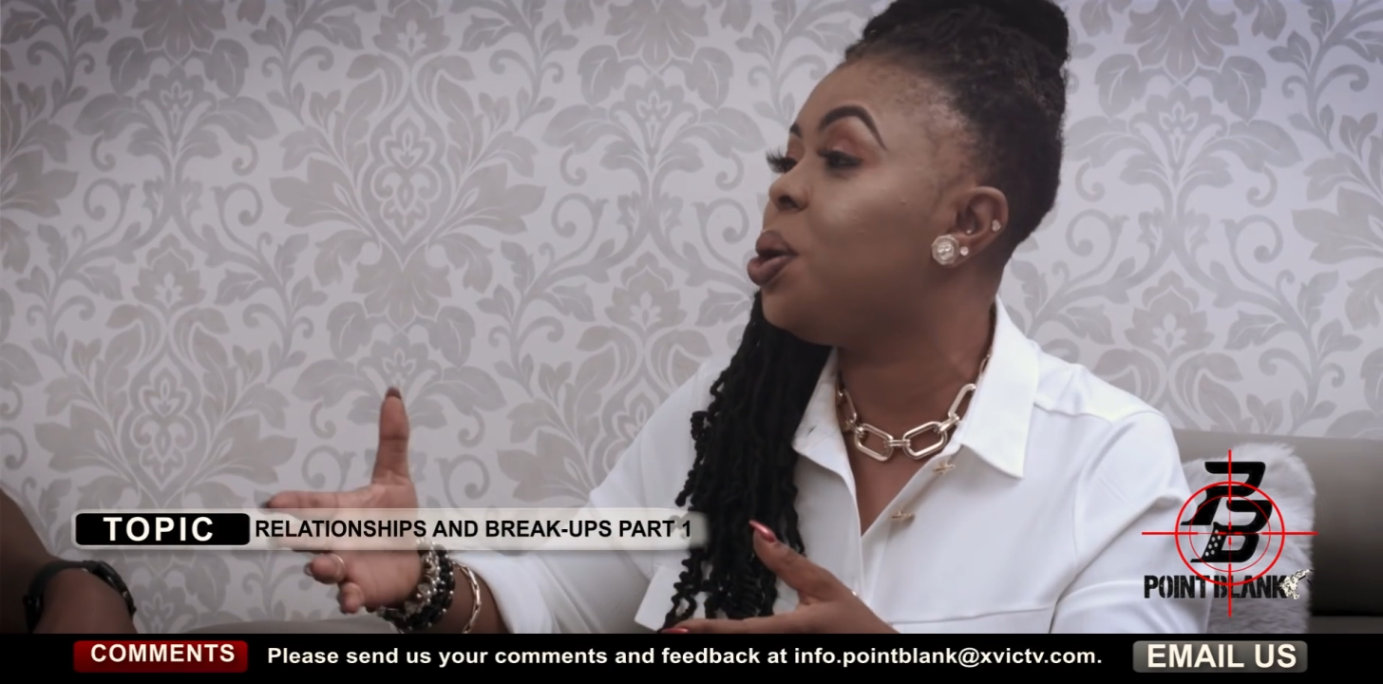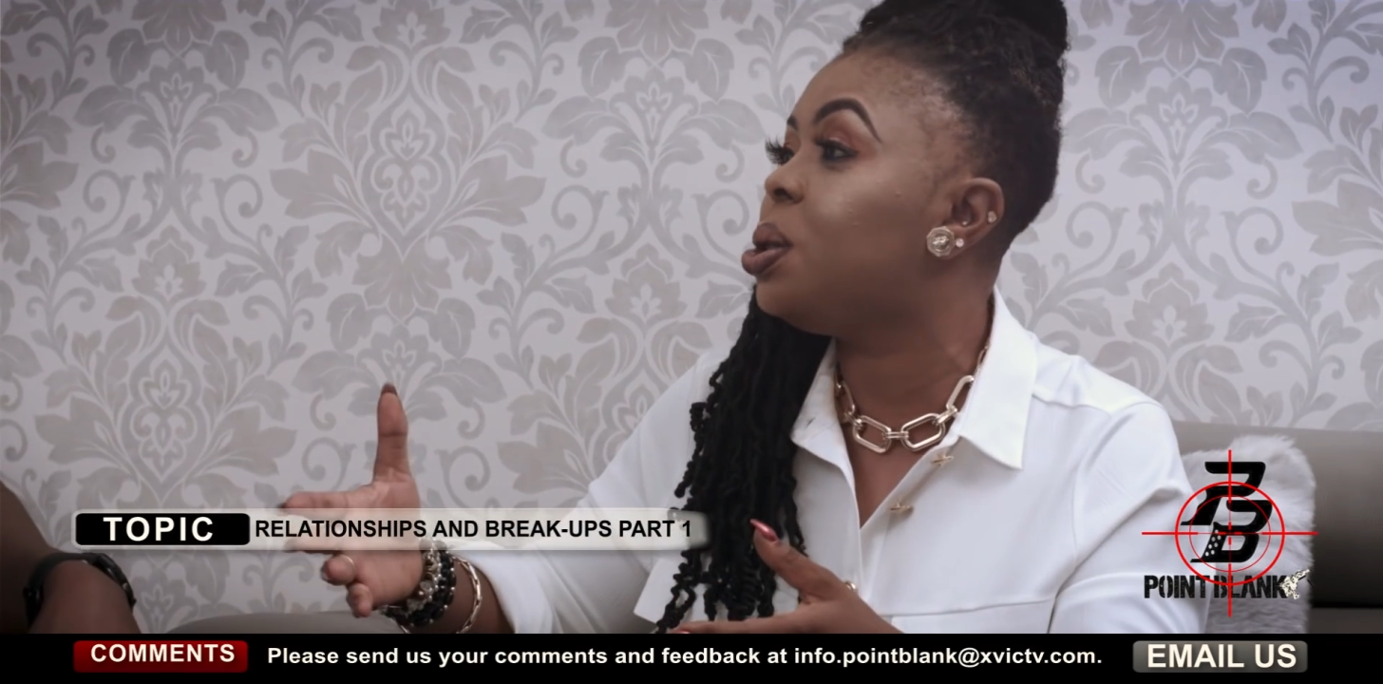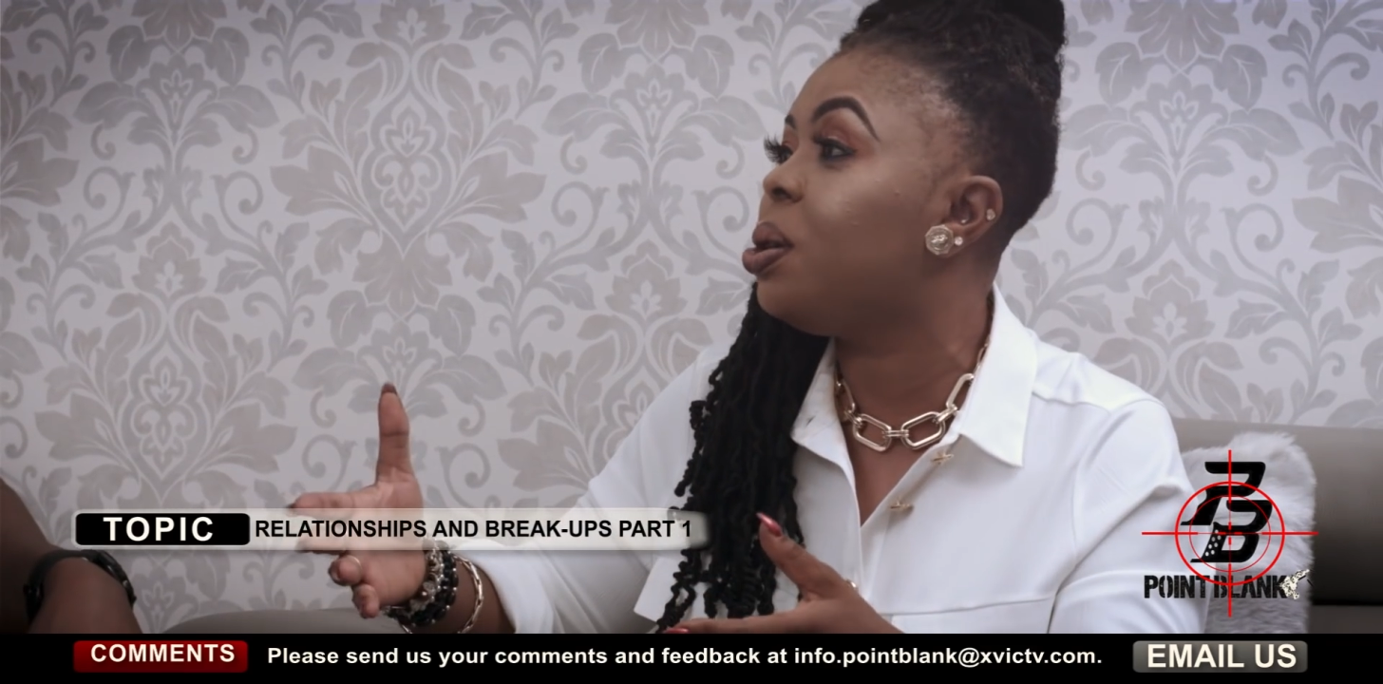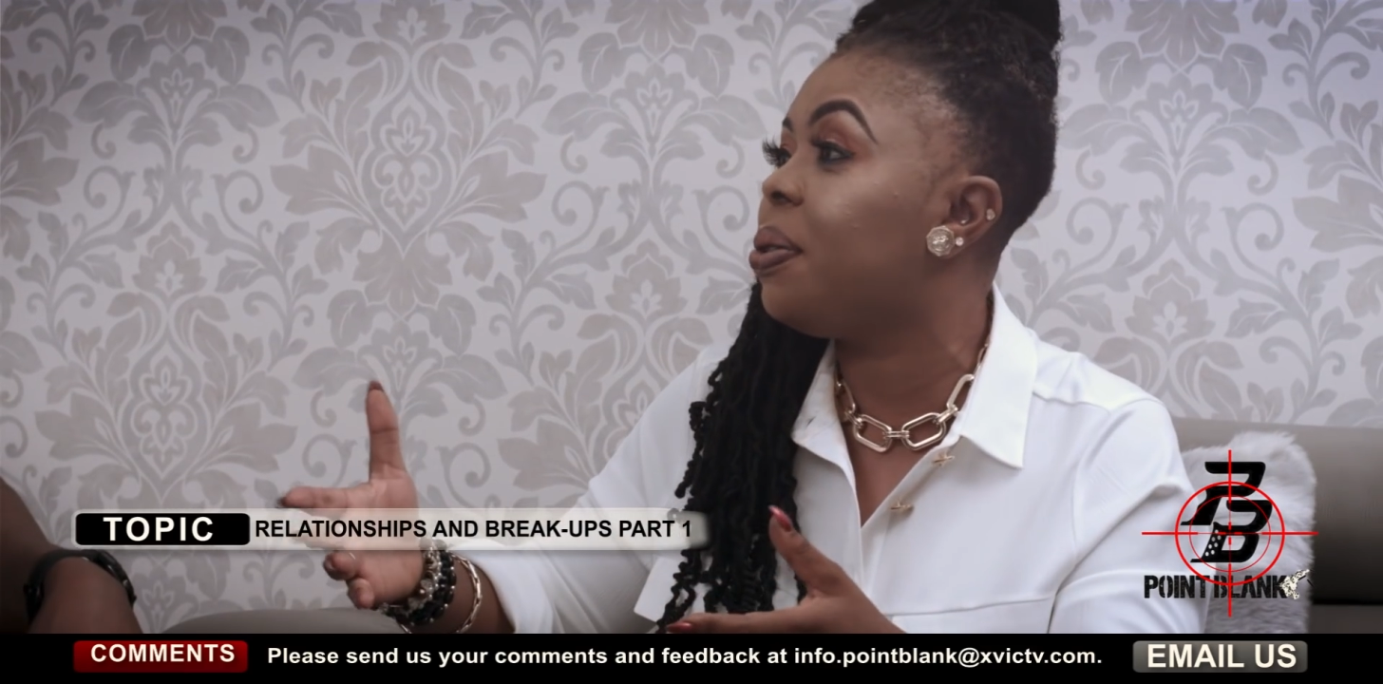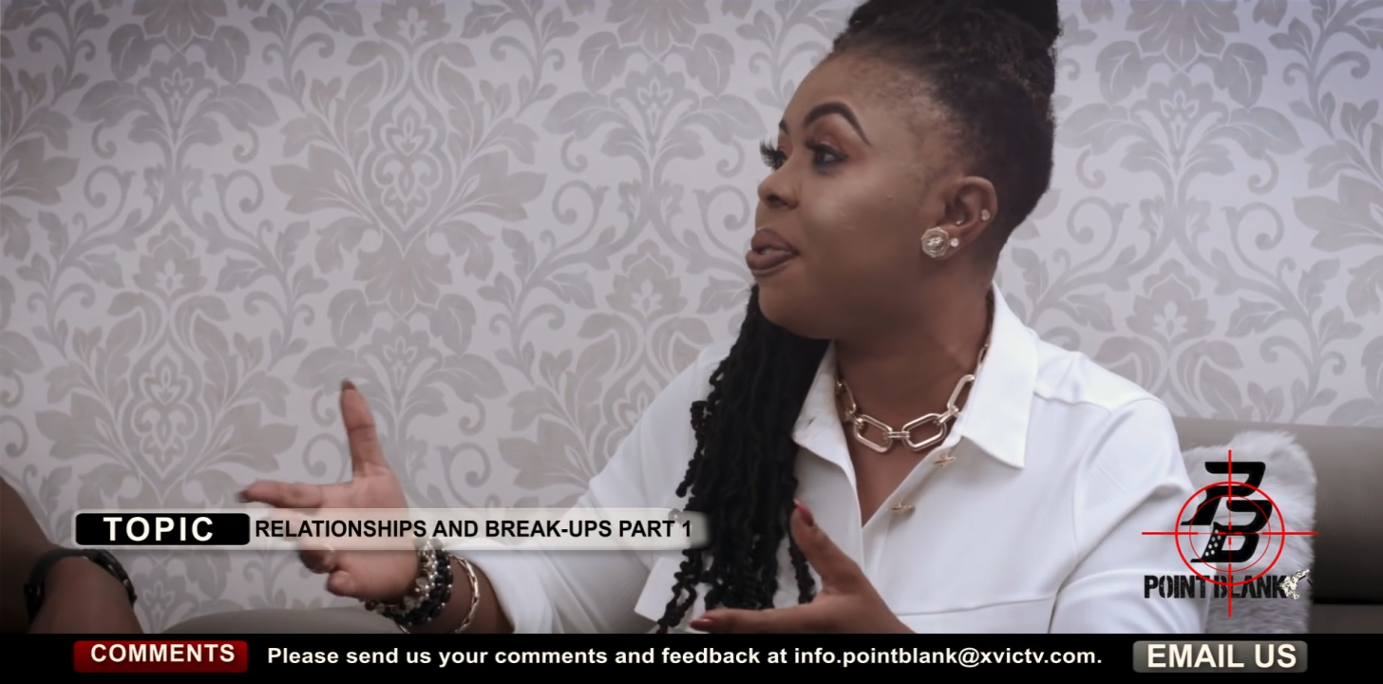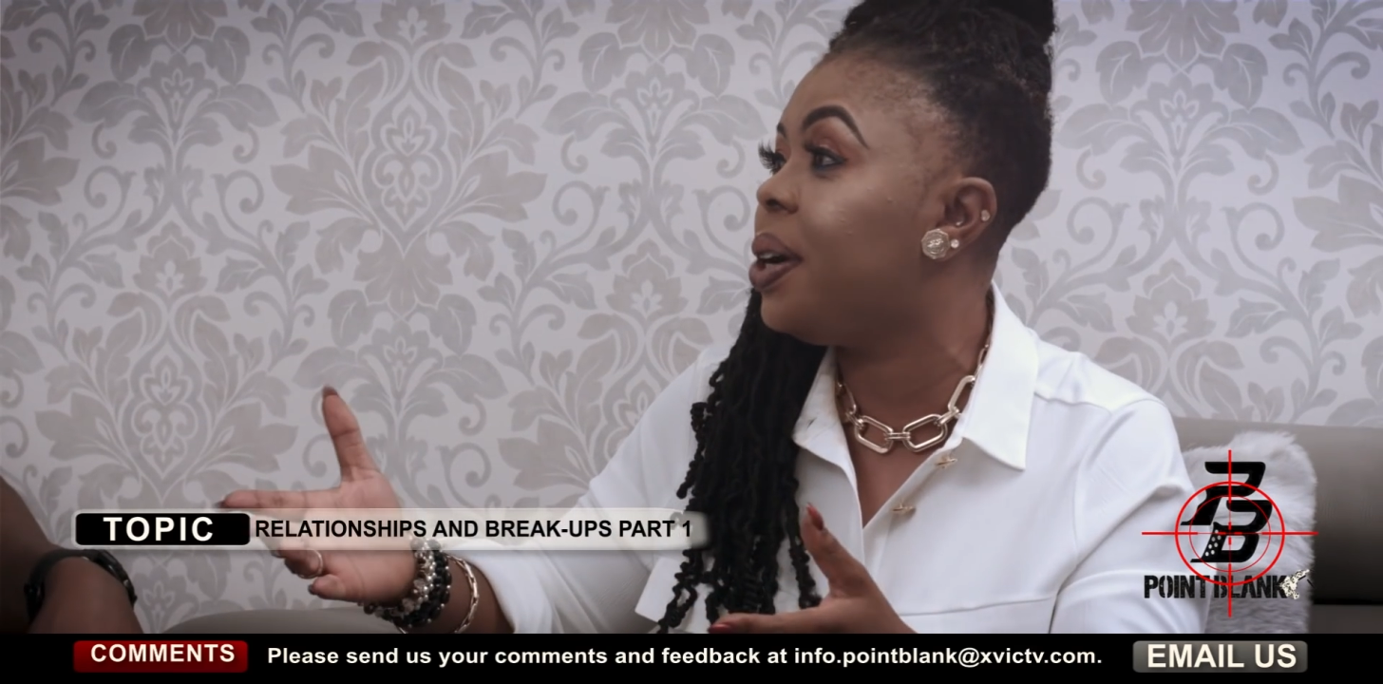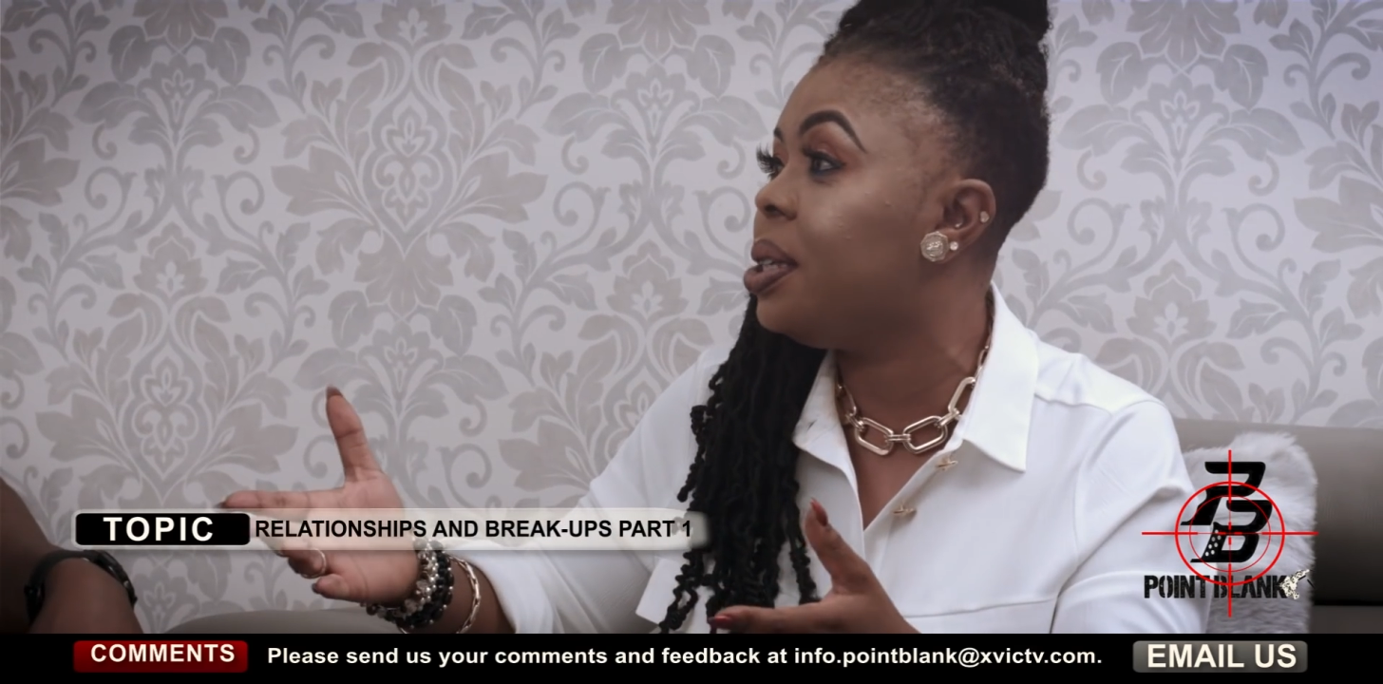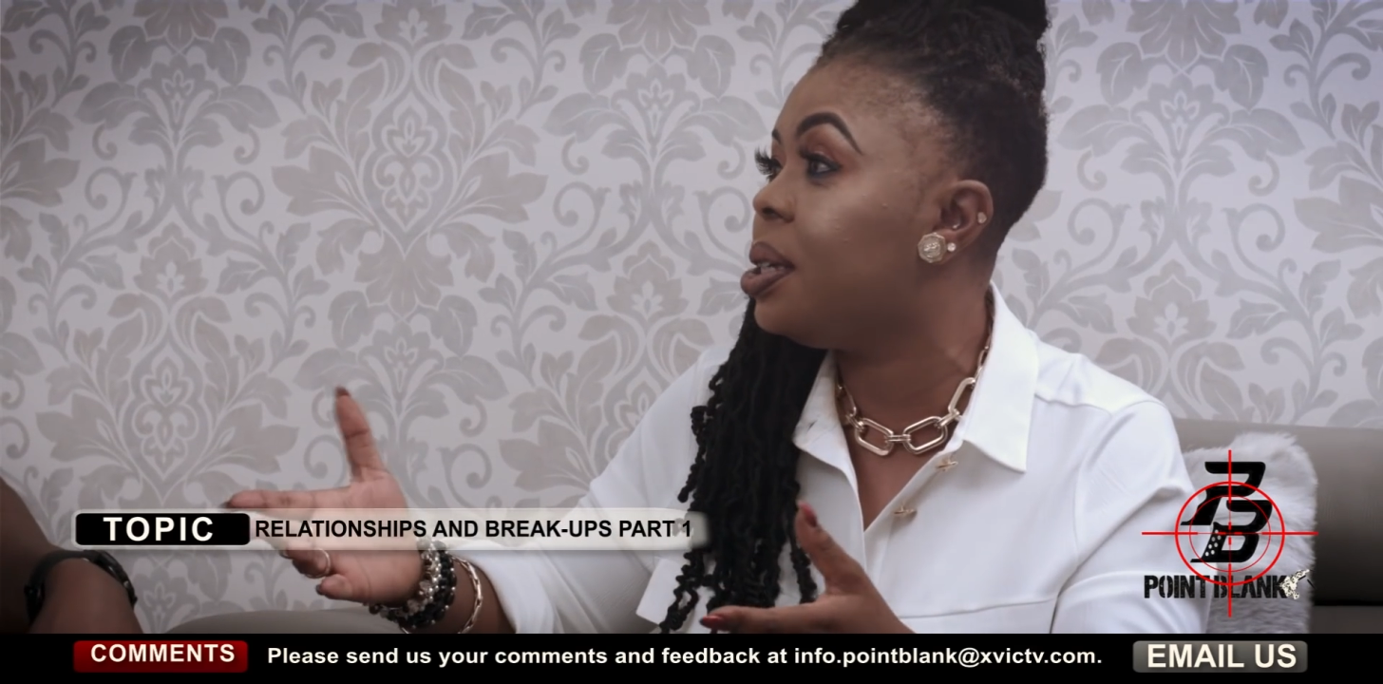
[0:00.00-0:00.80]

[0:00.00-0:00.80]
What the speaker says: you to a friend,